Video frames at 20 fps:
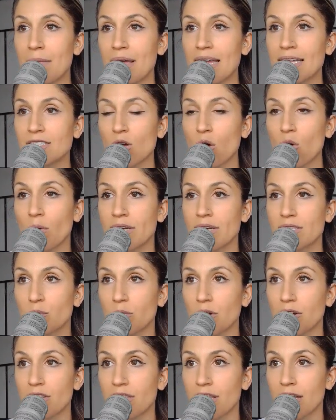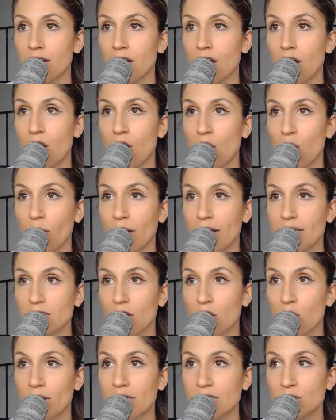It's always worth it. Always
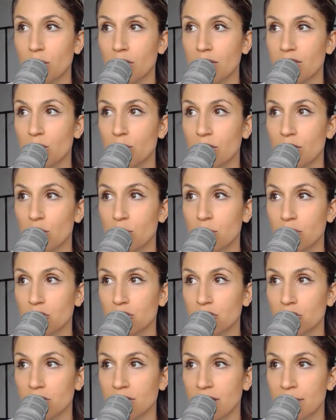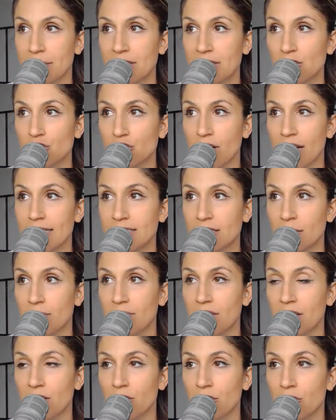worth it when you push your limits, try
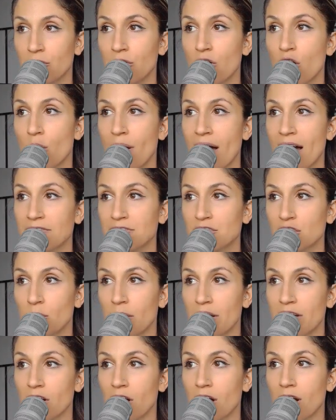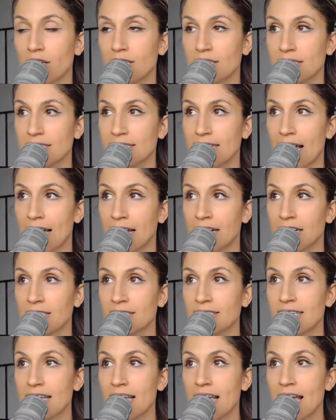something new, go after what your heart
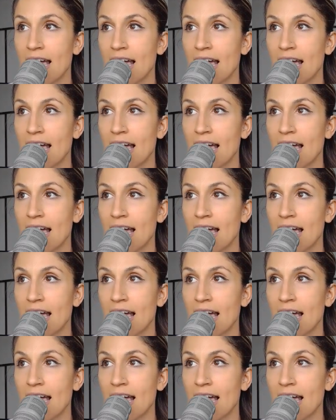desires,